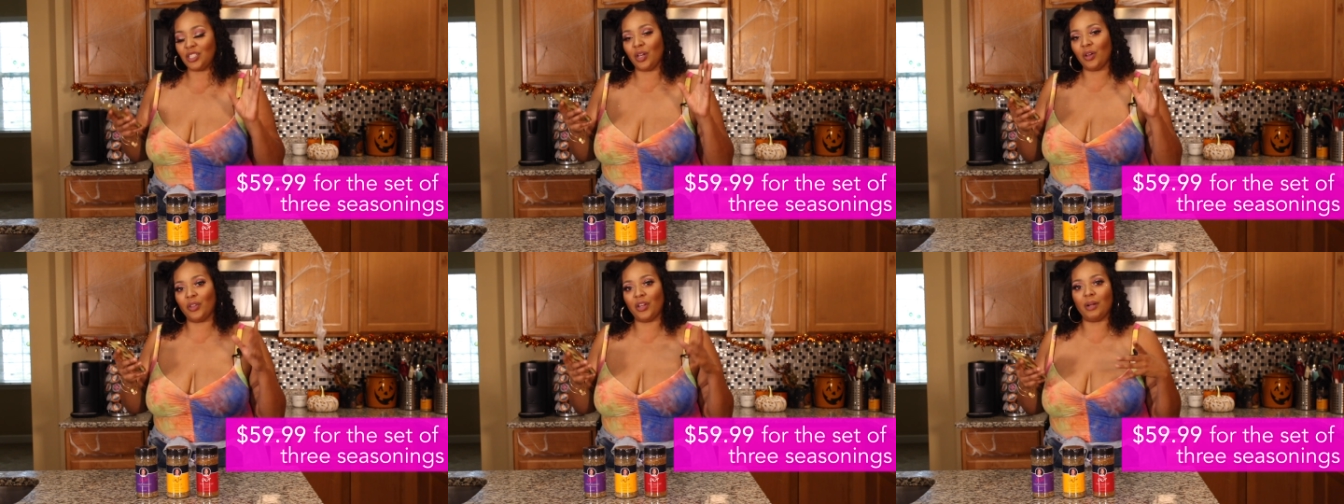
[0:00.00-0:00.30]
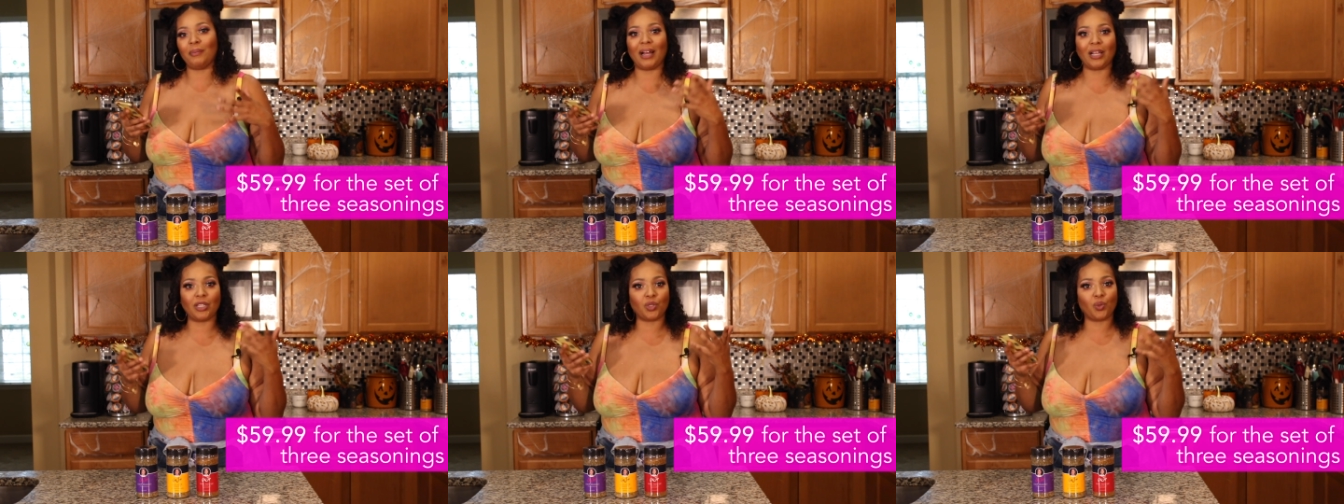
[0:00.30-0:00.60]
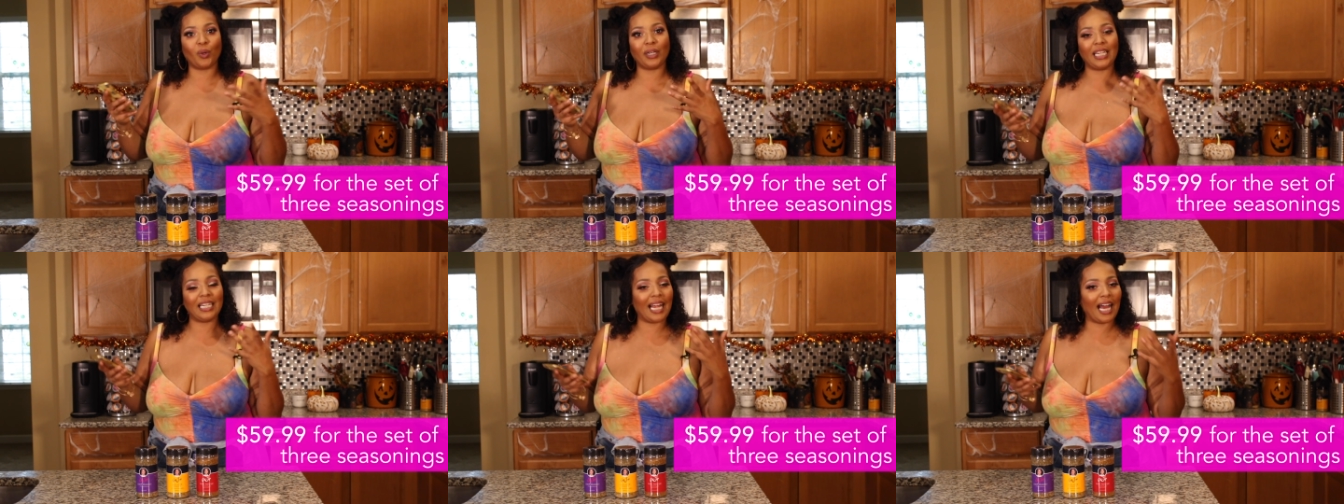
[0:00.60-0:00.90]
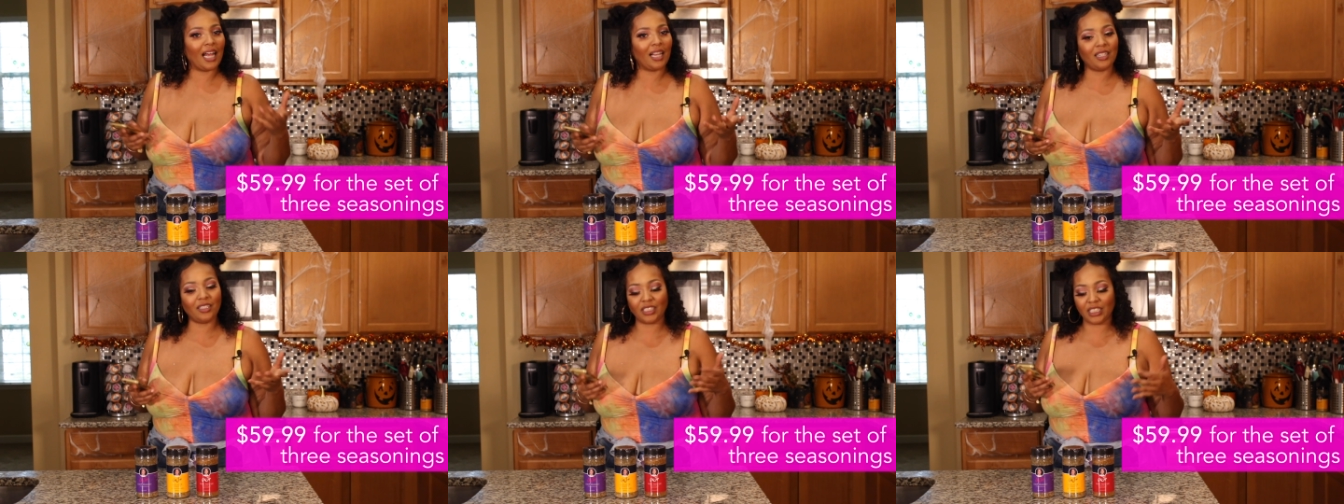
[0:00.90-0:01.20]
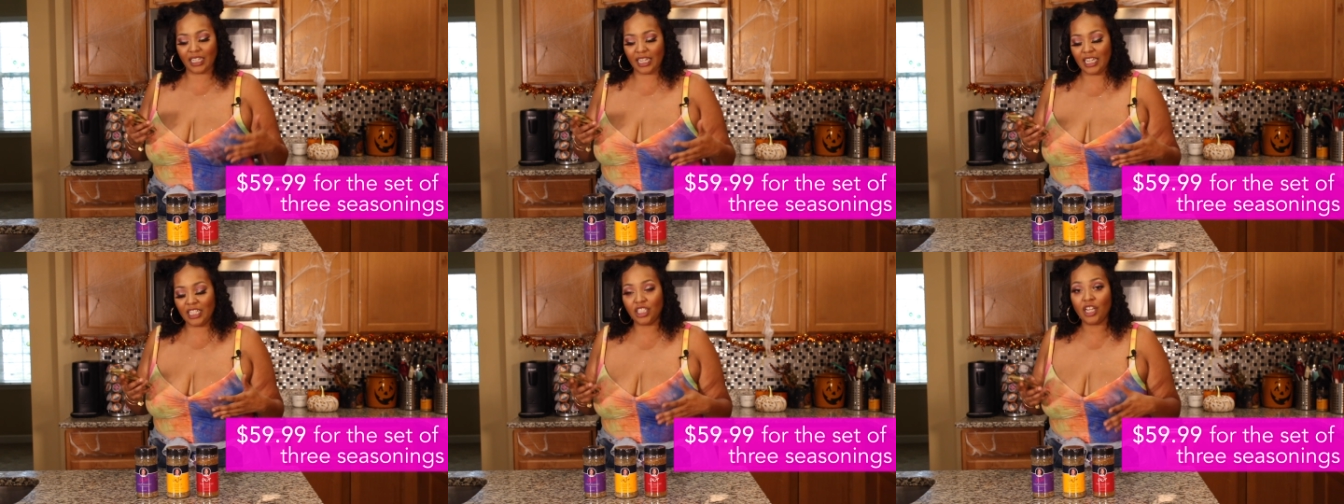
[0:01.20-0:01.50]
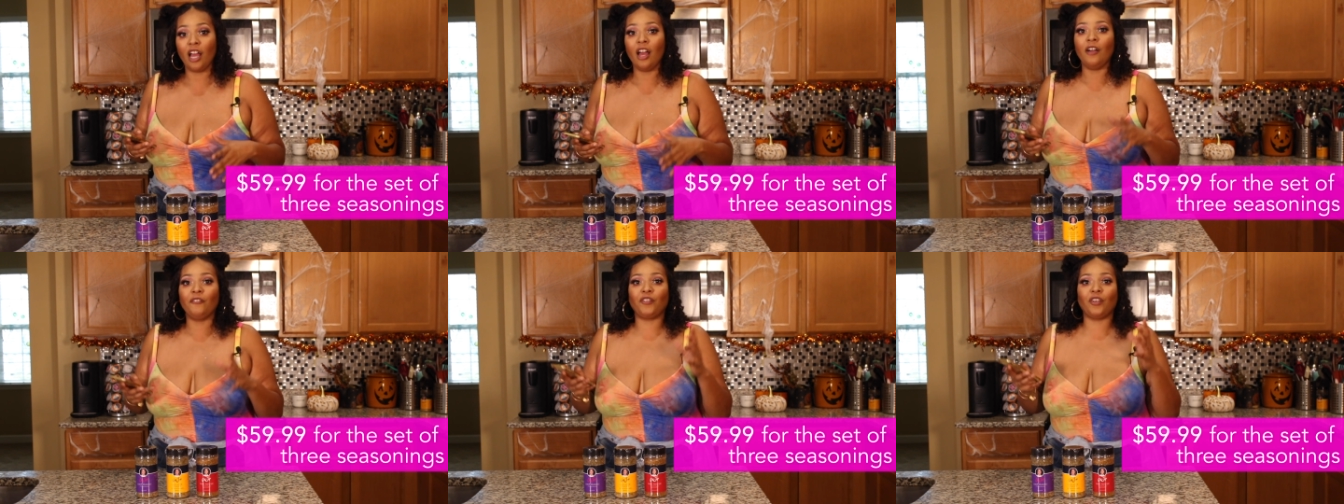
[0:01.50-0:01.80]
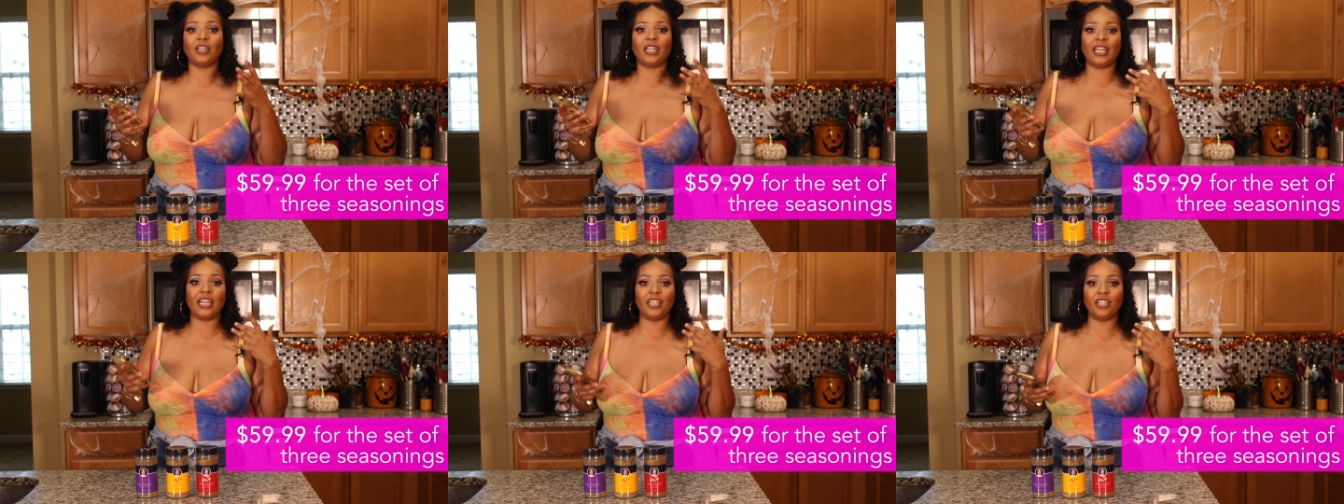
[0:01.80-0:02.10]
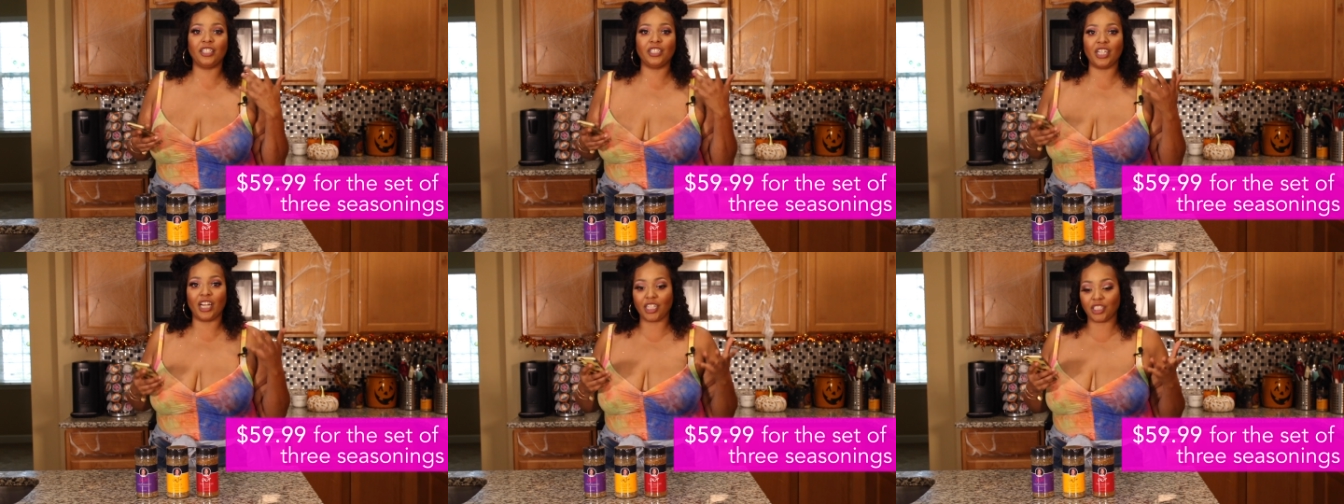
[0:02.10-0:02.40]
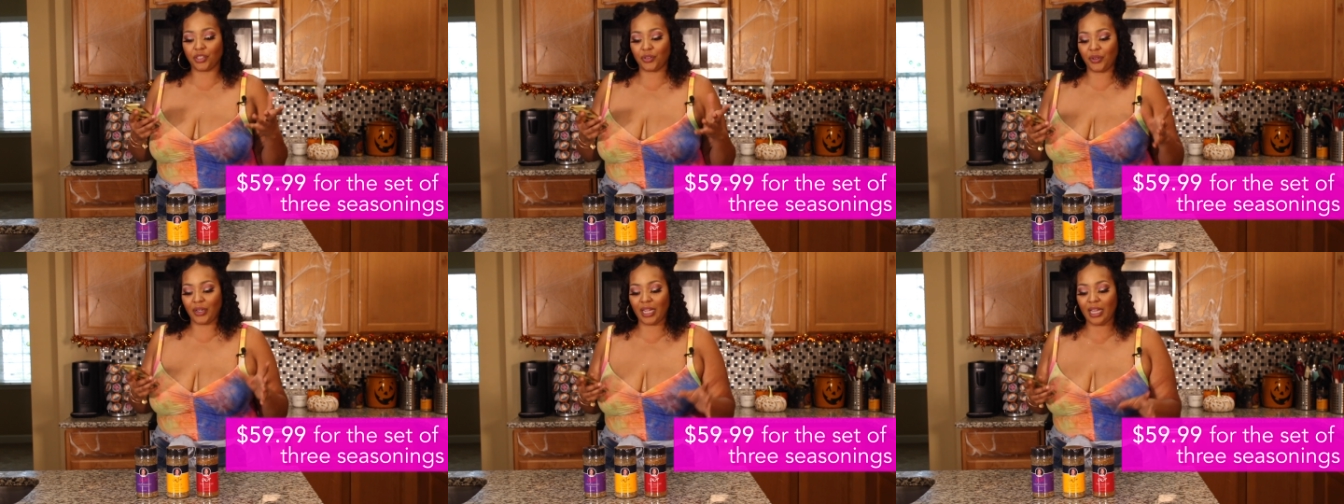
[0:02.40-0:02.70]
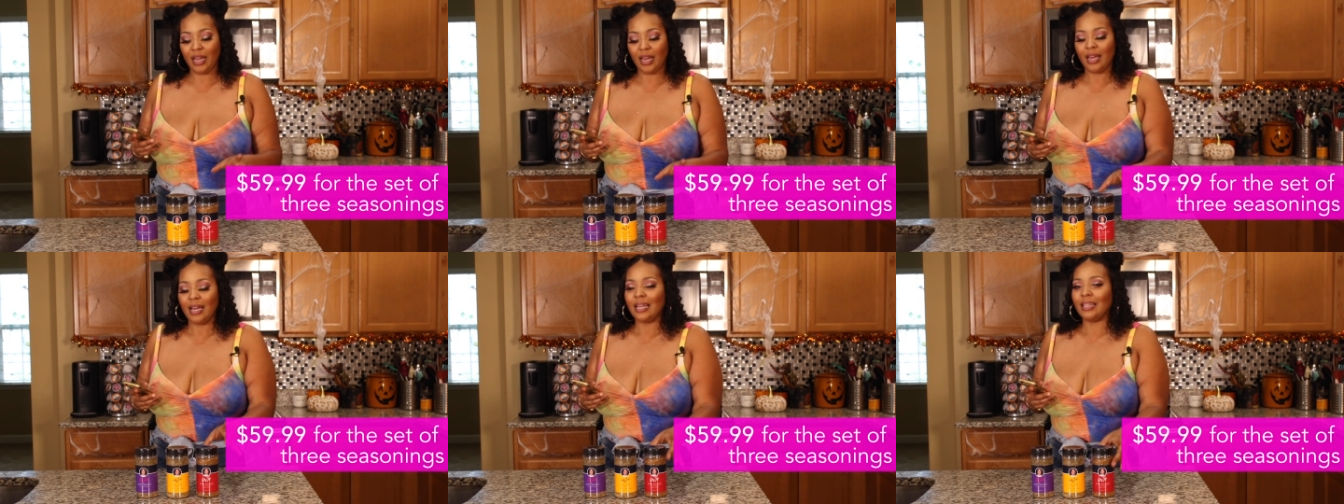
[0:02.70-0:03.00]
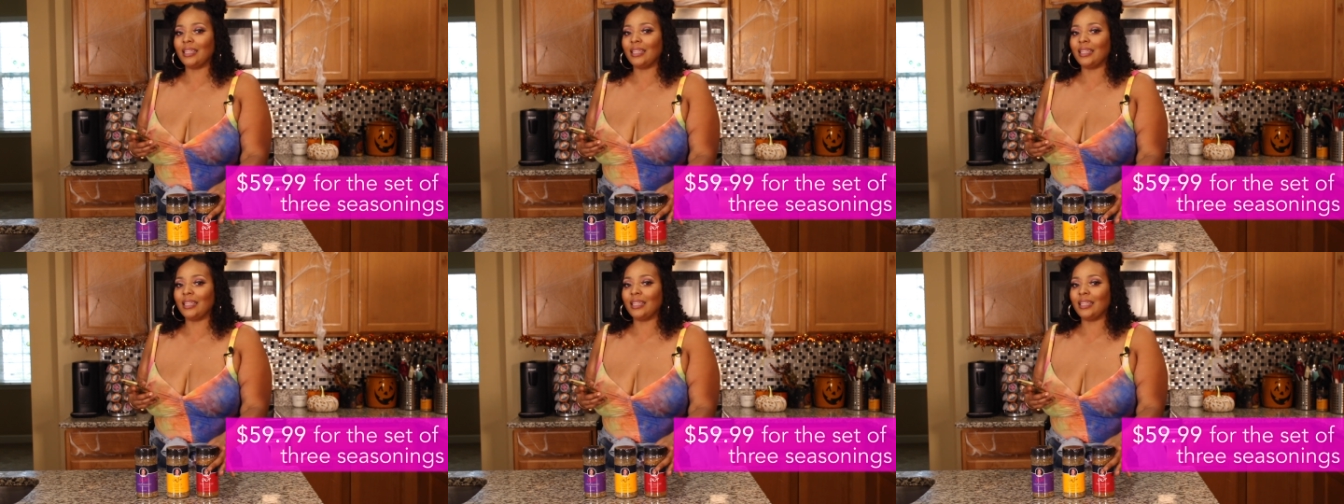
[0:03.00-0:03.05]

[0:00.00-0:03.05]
So they're about $20 each for the introductory.